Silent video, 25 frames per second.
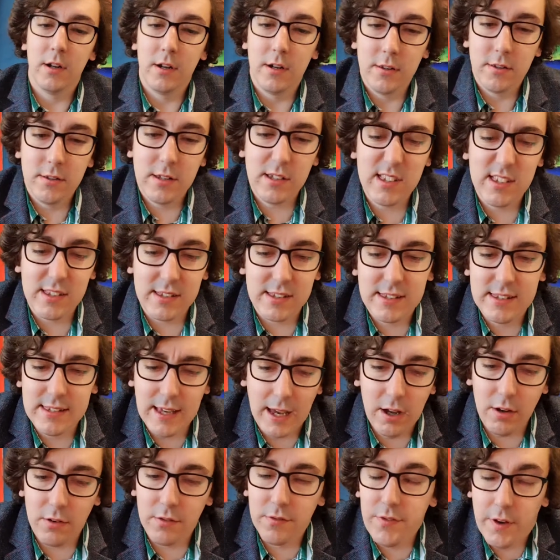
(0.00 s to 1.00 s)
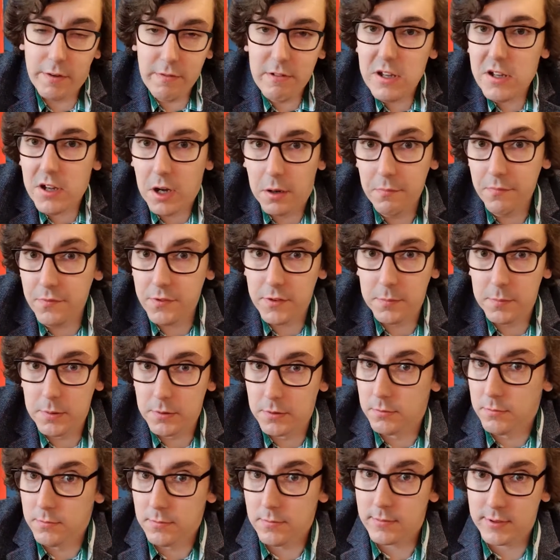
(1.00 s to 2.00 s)
Doesn't sound very
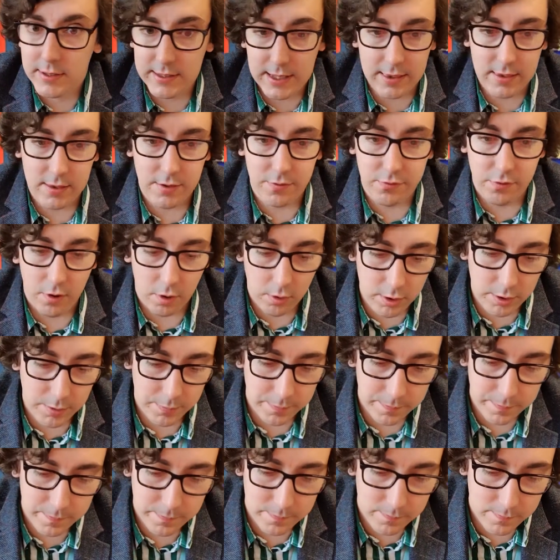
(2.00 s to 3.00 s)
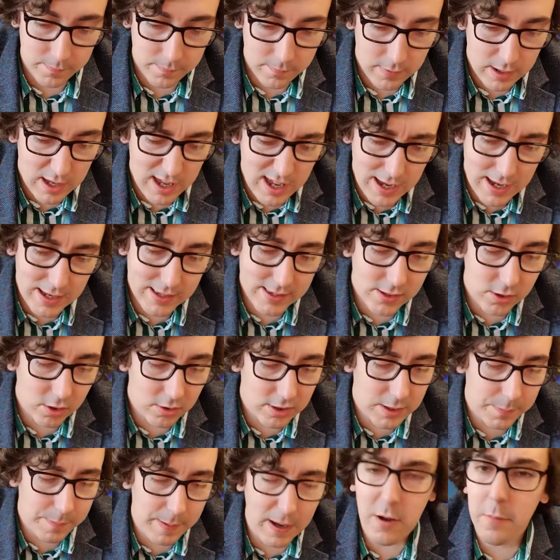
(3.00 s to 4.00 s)
comfortable, said the frog. It's not
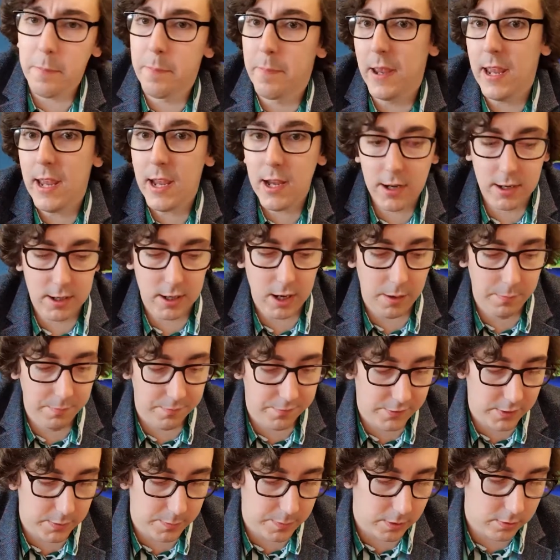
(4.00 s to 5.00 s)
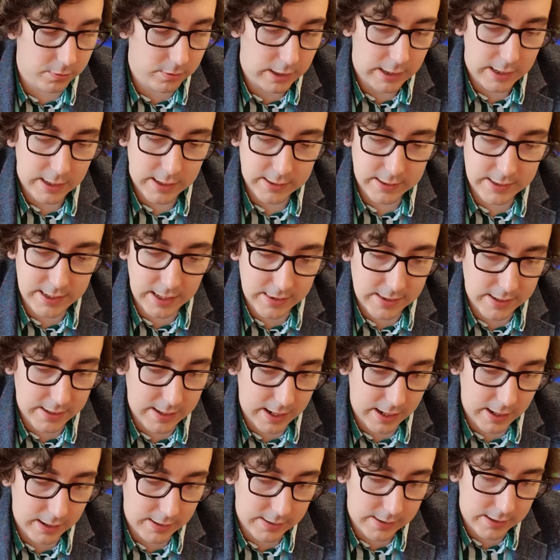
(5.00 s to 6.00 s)
about being comfortable, said the
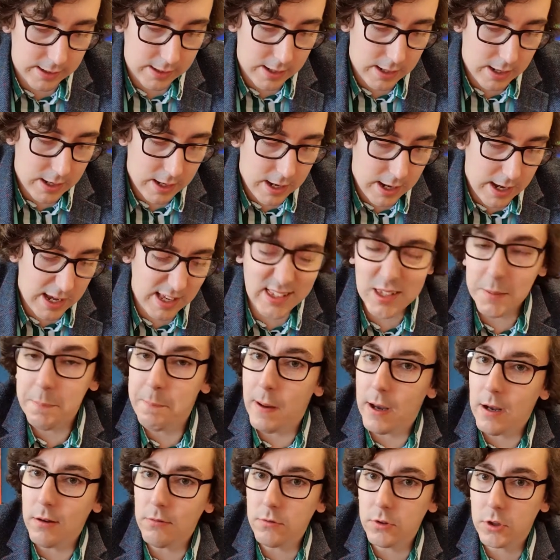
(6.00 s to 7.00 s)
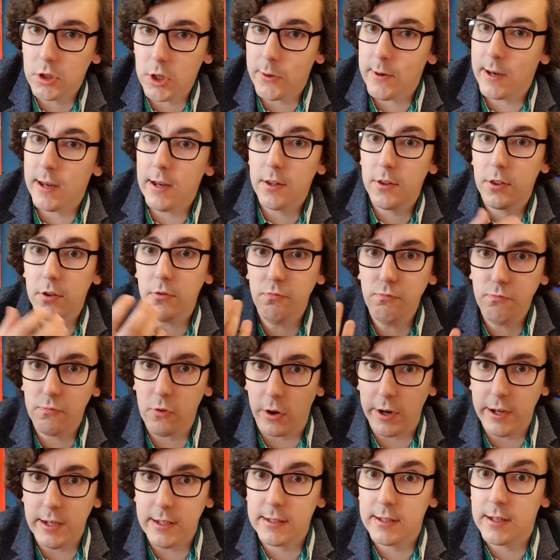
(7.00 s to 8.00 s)
cat. It's about doing the
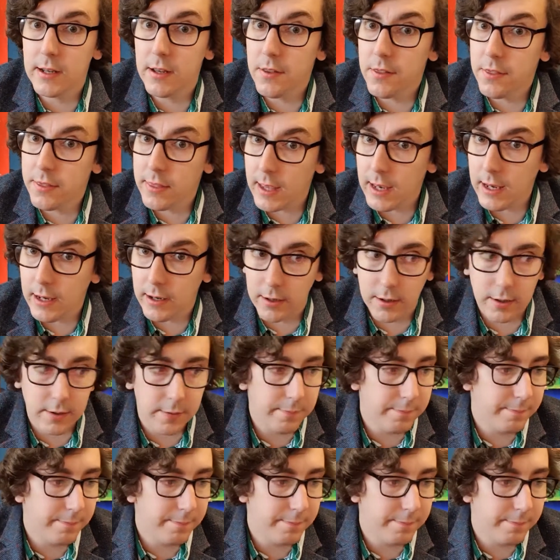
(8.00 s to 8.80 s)
right thing.